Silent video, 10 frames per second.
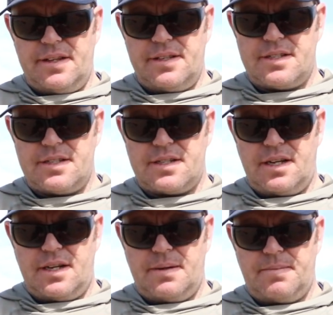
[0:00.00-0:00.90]
and this is
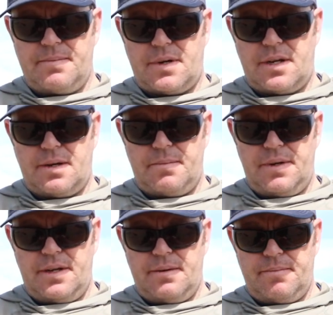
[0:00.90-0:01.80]
going
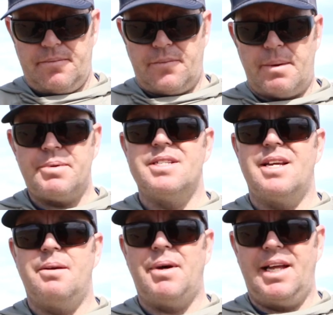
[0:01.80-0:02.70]
to
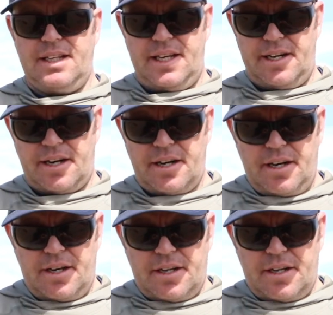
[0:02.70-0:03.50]
represent my leader.